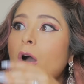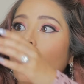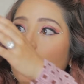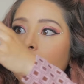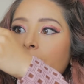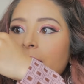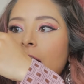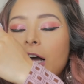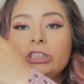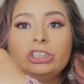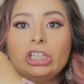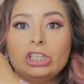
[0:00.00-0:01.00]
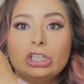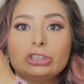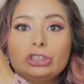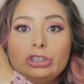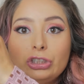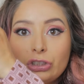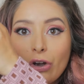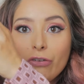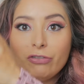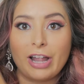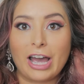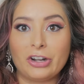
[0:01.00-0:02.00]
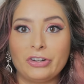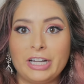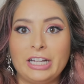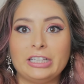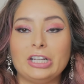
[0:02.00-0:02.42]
Oh my gosh, they looked so flattering.